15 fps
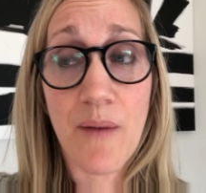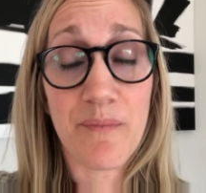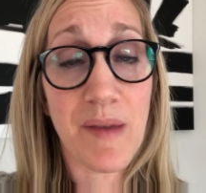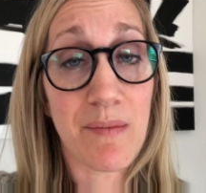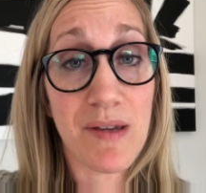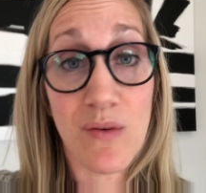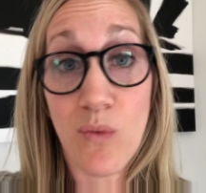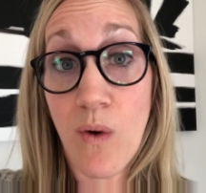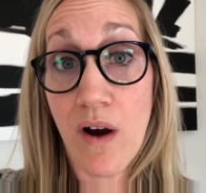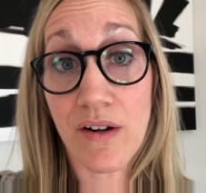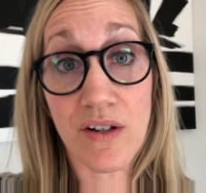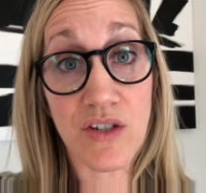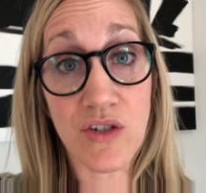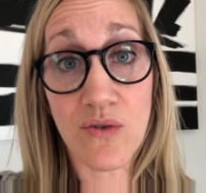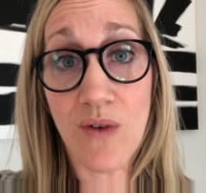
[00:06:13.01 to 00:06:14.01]
maybe 1
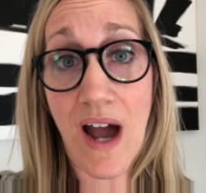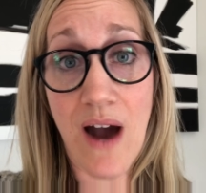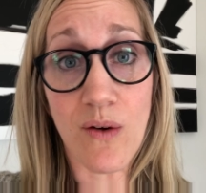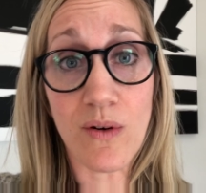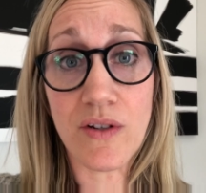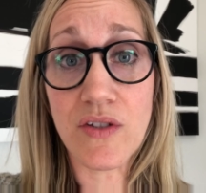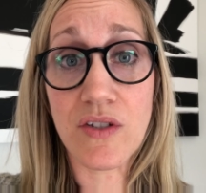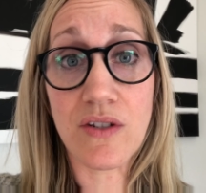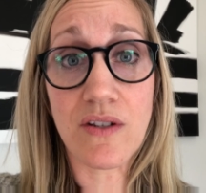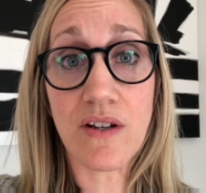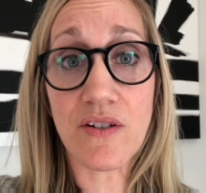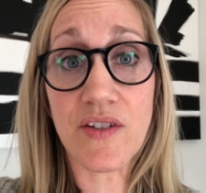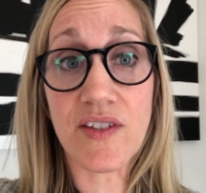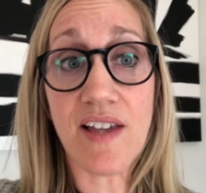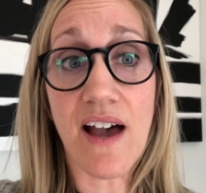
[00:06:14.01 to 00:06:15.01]
or 2 hours to
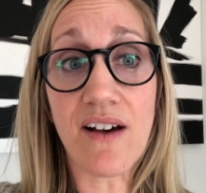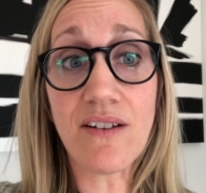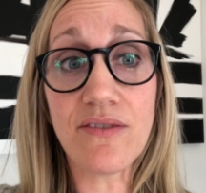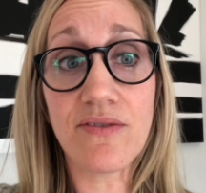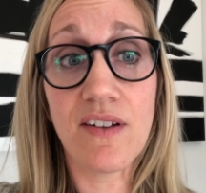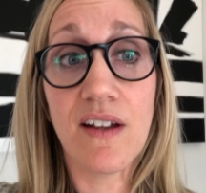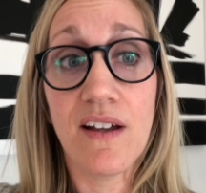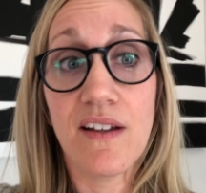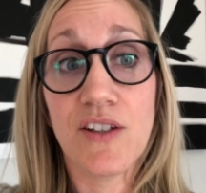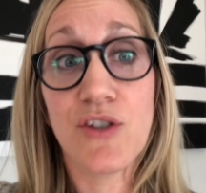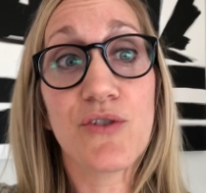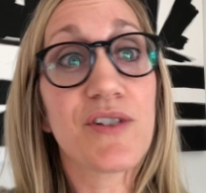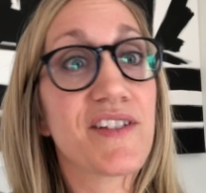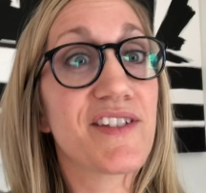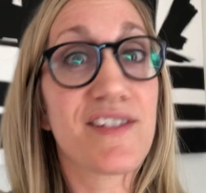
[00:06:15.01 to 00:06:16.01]
yourself?
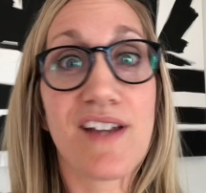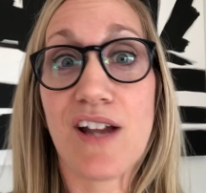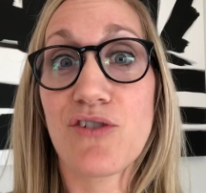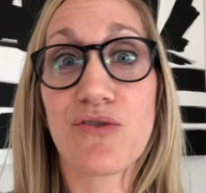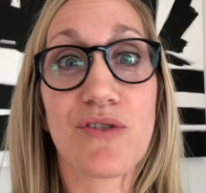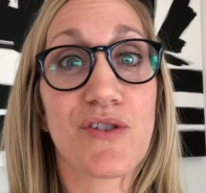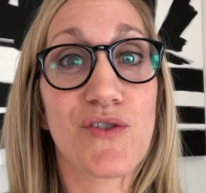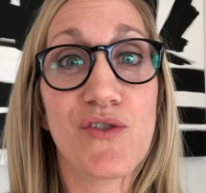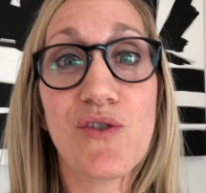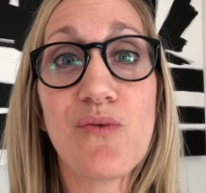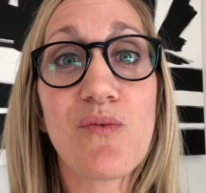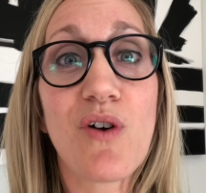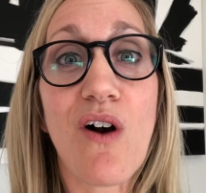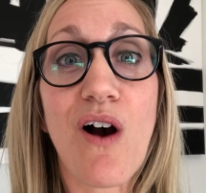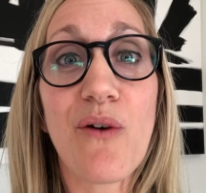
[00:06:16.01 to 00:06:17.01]
You could schedule a
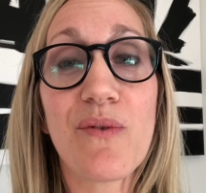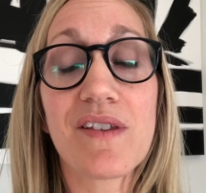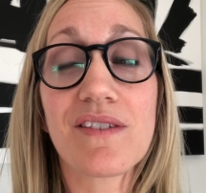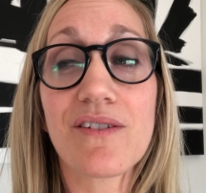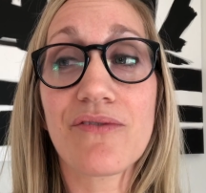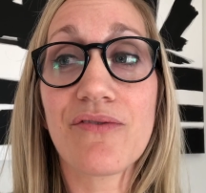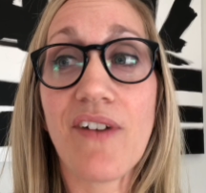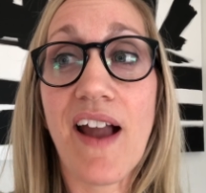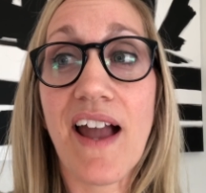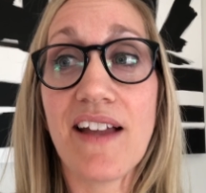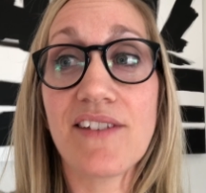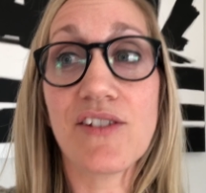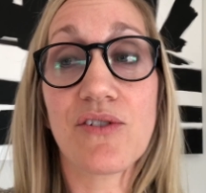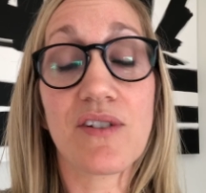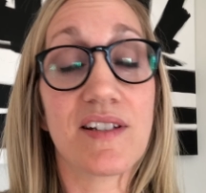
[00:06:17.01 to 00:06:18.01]
Zoom call with a
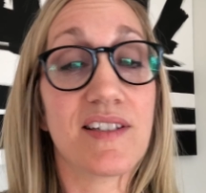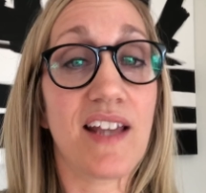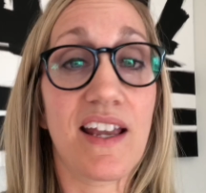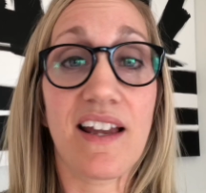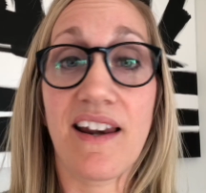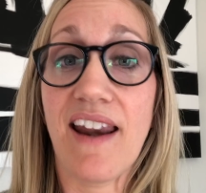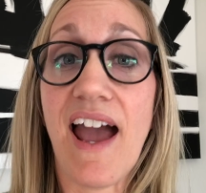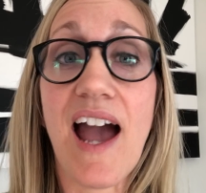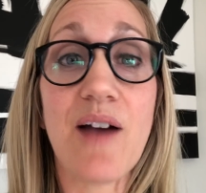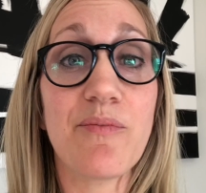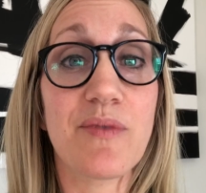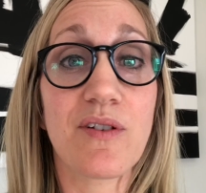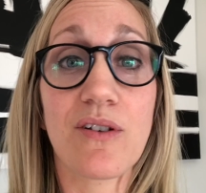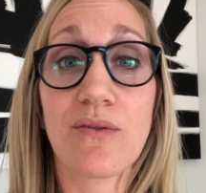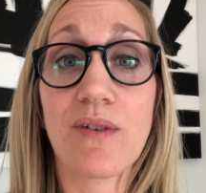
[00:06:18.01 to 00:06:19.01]
friend, you could take a nap,
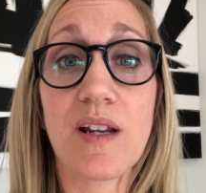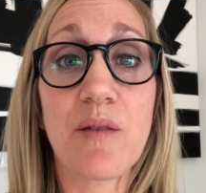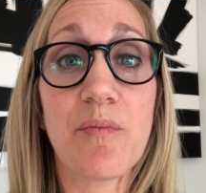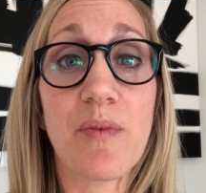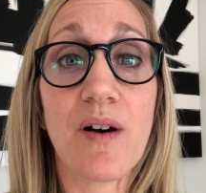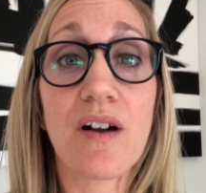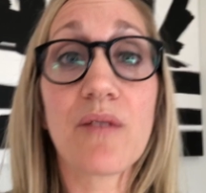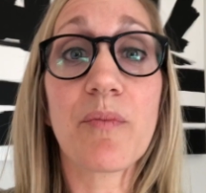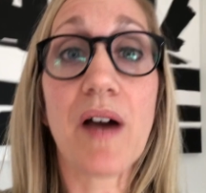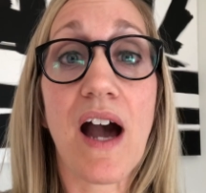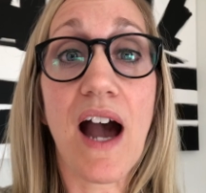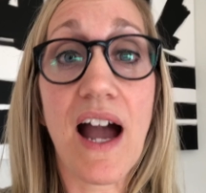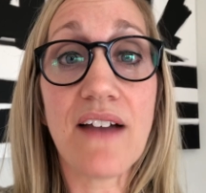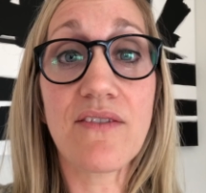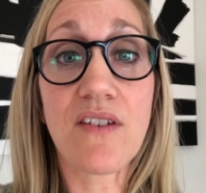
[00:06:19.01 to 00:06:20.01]
you could read a book, but
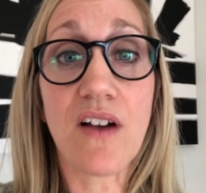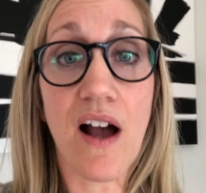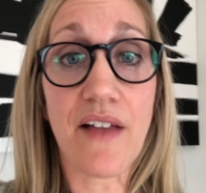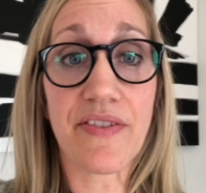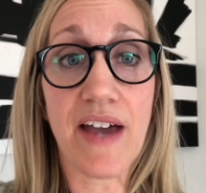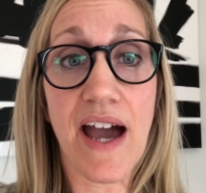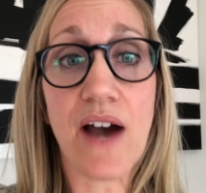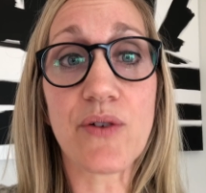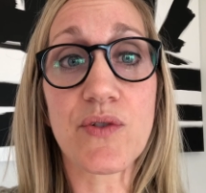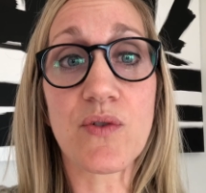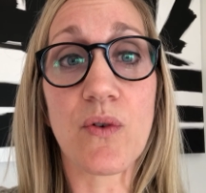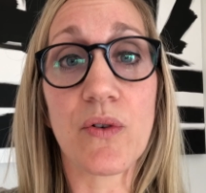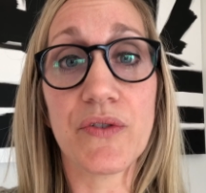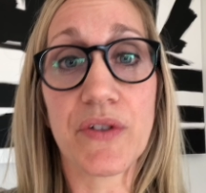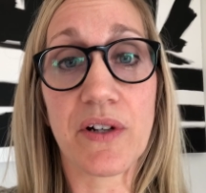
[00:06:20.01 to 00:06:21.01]
I've got the
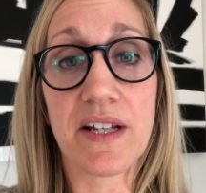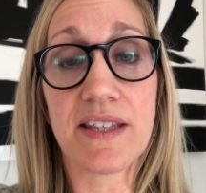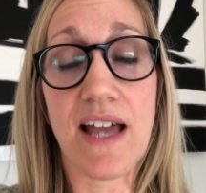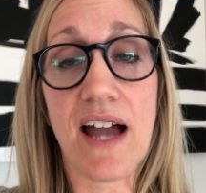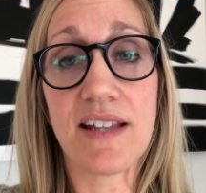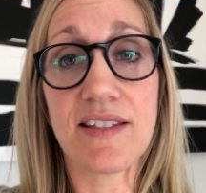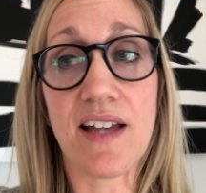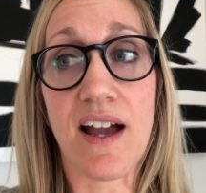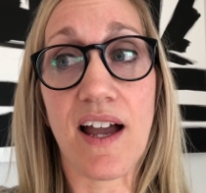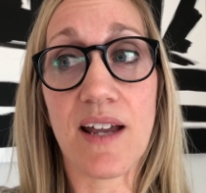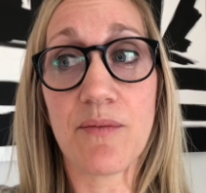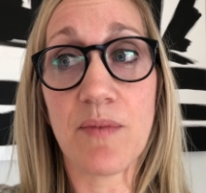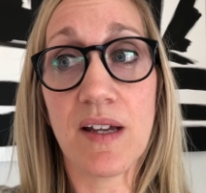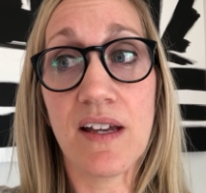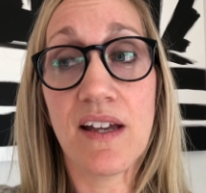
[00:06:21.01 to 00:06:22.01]
household during that
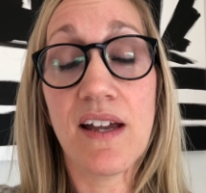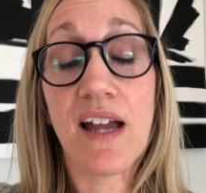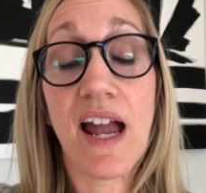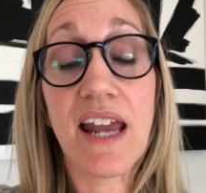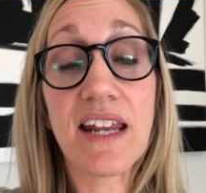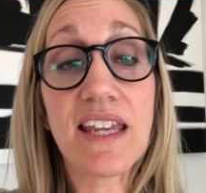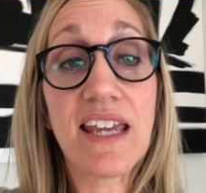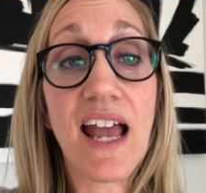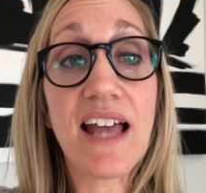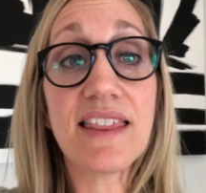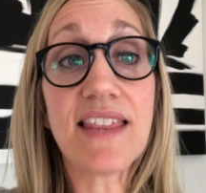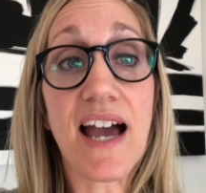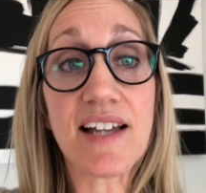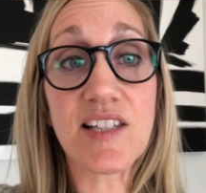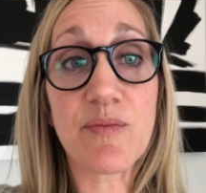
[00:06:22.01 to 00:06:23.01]
time. And again,
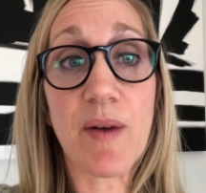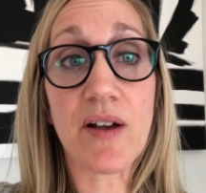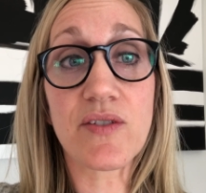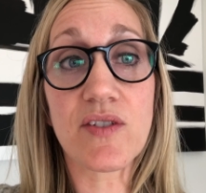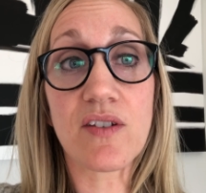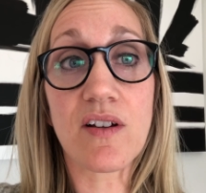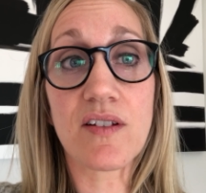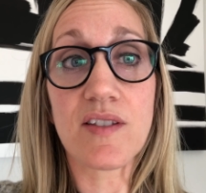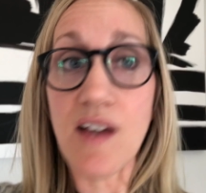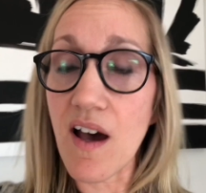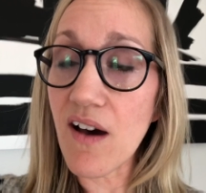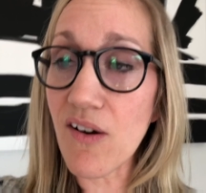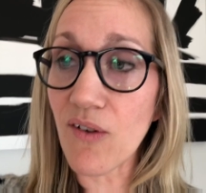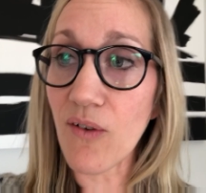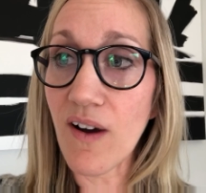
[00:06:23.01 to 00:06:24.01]
that spouse learns,
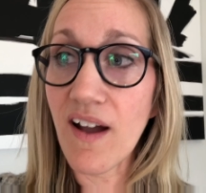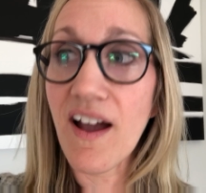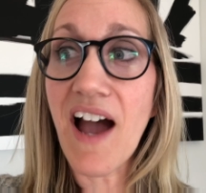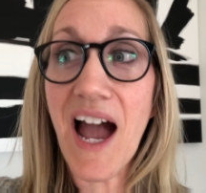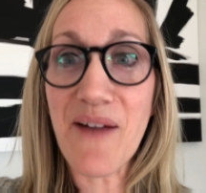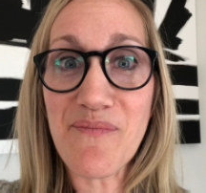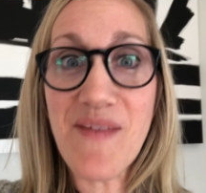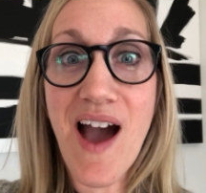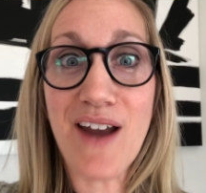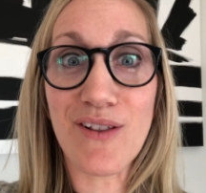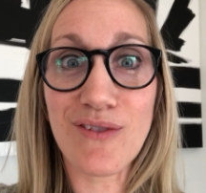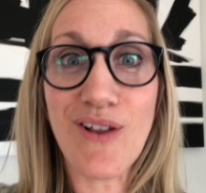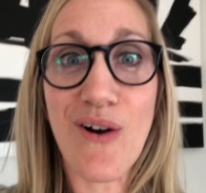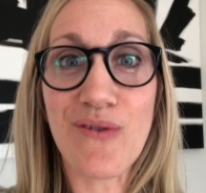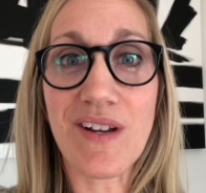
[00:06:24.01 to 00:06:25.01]
oh, I'm not
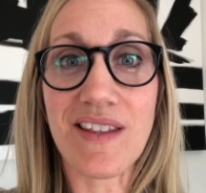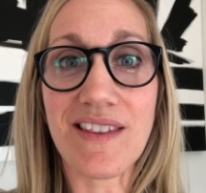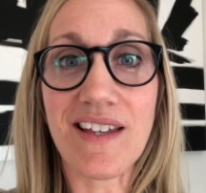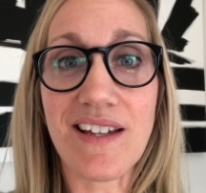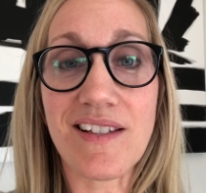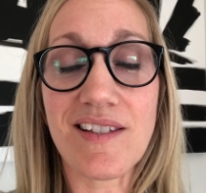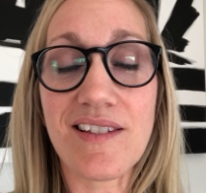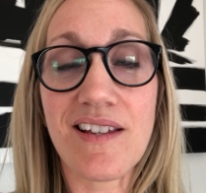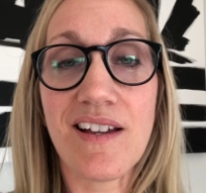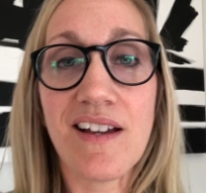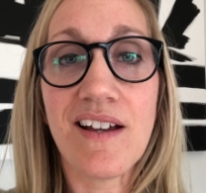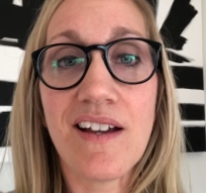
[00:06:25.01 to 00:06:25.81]
alone in this.